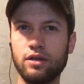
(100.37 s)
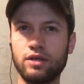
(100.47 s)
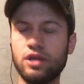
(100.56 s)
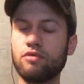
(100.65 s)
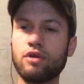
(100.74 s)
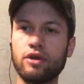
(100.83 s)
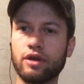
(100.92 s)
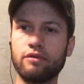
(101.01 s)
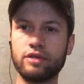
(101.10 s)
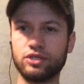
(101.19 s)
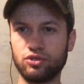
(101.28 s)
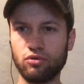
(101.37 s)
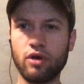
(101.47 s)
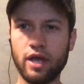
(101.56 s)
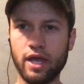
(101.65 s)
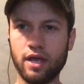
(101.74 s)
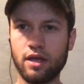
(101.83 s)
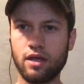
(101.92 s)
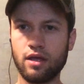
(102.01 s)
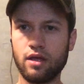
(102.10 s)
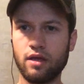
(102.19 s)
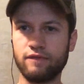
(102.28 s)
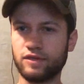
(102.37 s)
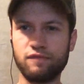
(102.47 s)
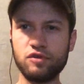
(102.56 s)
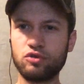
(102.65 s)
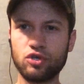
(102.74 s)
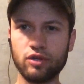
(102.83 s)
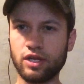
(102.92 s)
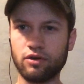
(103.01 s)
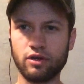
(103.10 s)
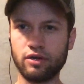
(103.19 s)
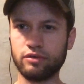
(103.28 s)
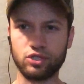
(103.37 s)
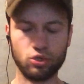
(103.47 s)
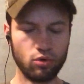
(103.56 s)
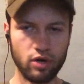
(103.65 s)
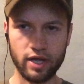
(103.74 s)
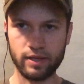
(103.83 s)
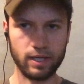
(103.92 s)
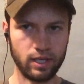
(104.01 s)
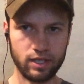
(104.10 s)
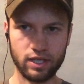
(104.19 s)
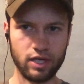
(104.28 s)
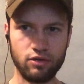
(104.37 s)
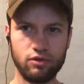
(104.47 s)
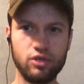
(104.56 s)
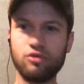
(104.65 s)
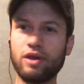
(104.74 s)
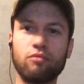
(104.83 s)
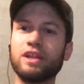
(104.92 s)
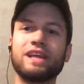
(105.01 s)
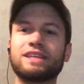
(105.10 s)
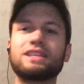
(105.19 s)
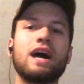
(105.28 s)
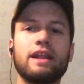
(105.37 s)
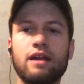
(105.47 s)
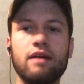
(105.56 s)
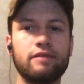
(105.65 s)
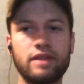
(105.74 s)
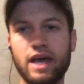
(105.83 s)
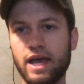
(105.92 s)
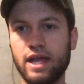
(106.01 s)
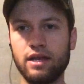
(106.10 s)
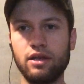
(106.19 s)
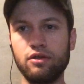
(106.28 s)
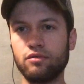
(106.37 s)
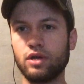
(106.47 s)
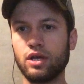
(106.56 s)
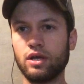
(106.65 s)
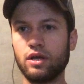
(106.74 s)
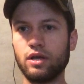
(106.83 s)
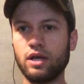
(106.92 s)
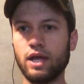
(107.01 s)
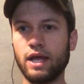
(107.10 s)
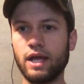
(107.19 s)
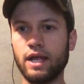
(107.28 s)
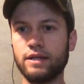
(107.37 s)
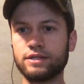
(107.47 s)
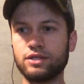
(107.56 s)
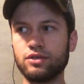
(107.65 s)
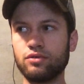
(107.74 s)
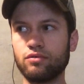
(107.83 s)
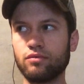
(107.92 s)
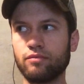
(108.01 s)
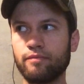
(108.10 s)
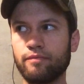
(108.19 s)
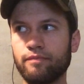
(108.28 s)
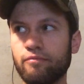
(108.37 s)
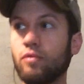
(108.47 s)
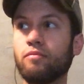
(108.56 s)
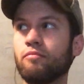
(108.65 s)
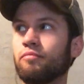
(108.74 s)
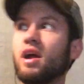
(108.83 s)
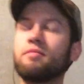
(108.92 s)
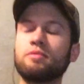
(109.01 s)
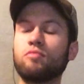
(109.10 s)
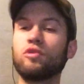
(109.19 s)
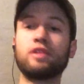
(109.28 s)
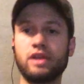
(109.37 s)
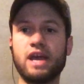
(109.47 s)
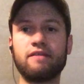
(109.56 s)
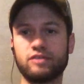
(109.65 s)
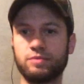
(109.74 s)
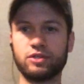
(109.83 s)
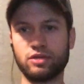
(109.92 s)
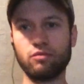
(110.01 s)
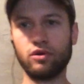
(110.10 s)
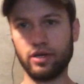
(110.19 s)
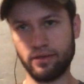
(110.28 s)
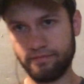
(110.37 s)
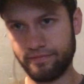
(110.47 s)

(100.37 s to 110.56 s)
you're going to enjoy, if it's a future that you're going to enjoy, then you get really excited off of that, and you probably more than the average person would.